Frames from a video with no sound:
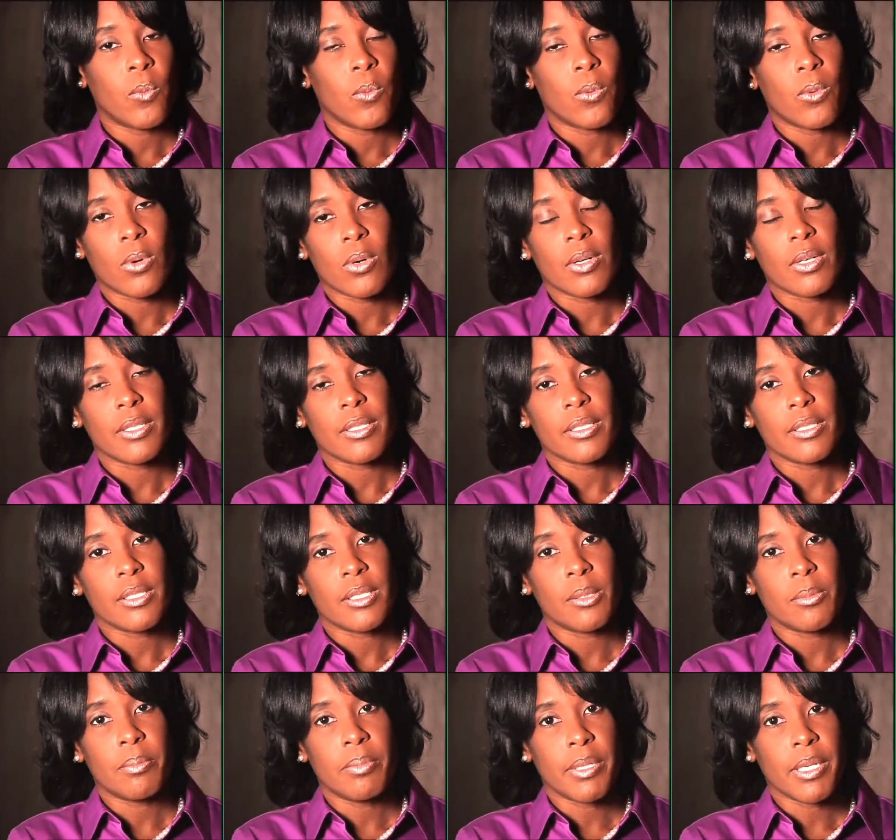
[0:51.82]
want
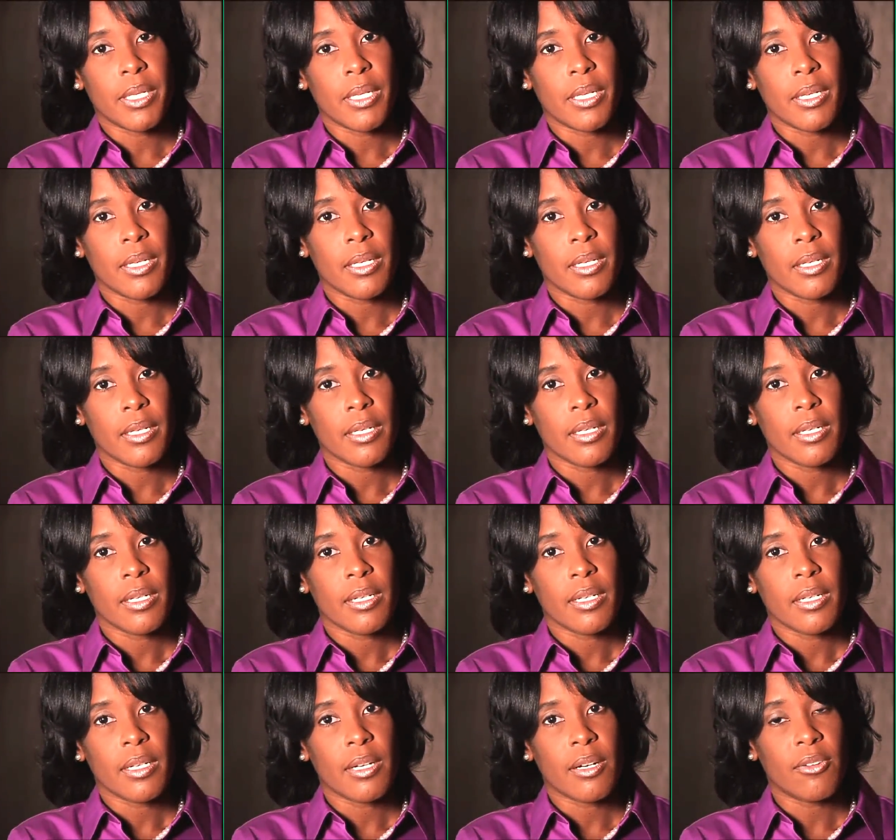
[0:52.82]
to be
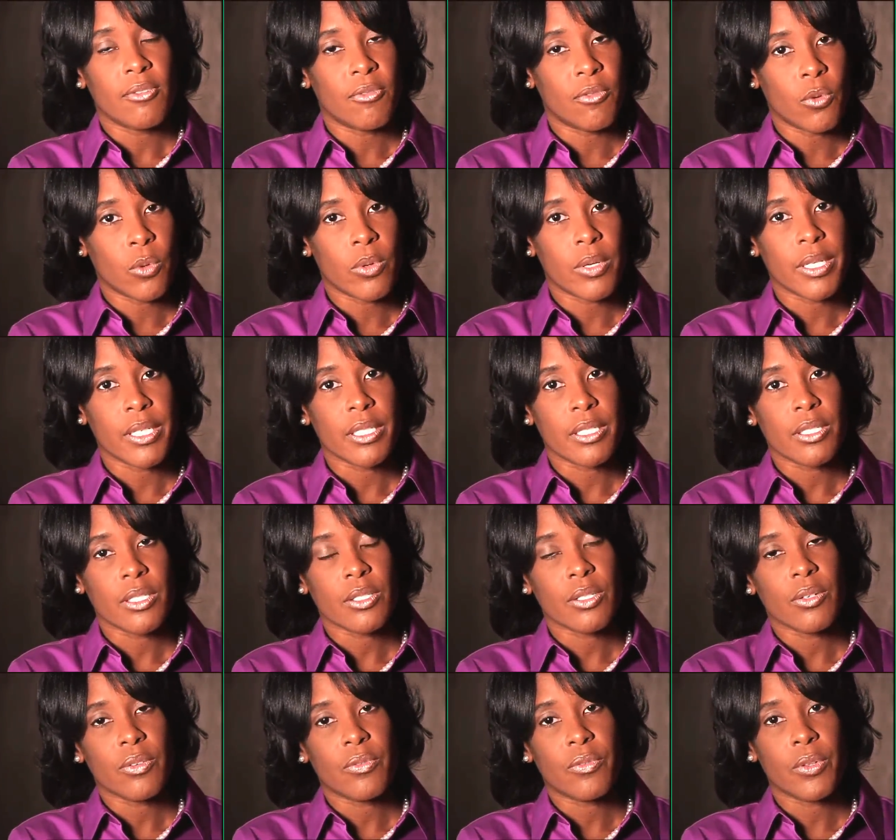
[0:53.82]
a
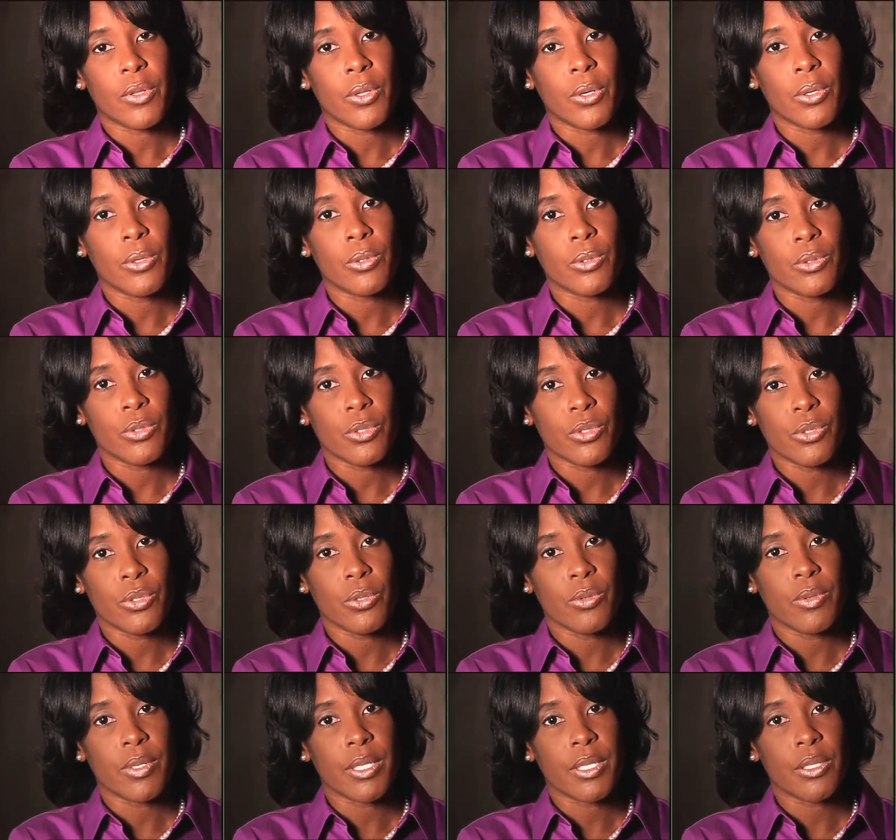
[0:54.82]
voice for those
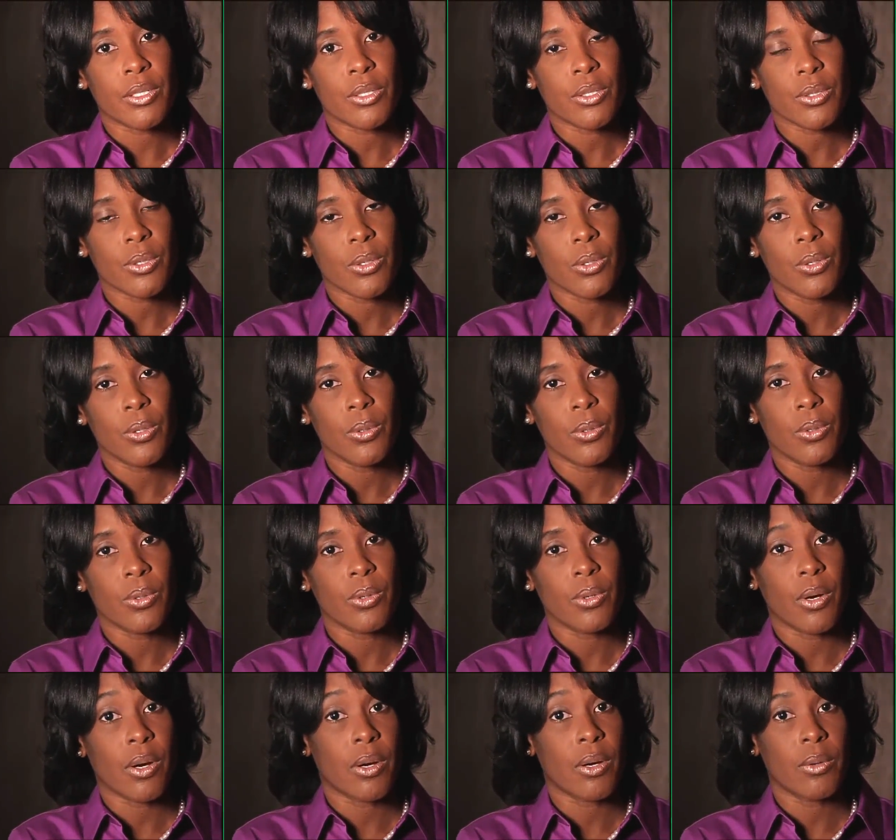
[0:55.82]
students who